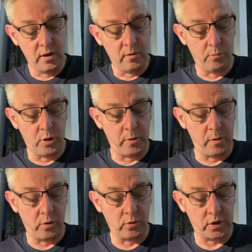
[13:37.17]
Bobby
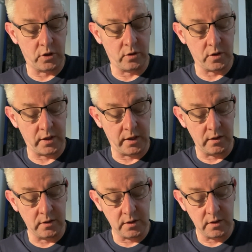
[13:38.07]
broke the short
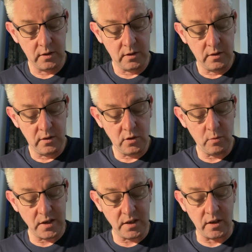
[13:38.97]
silence. "So what
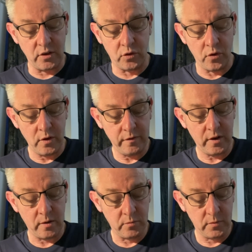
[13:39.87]
is it you do in the
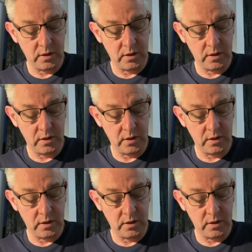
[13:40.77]
farm?"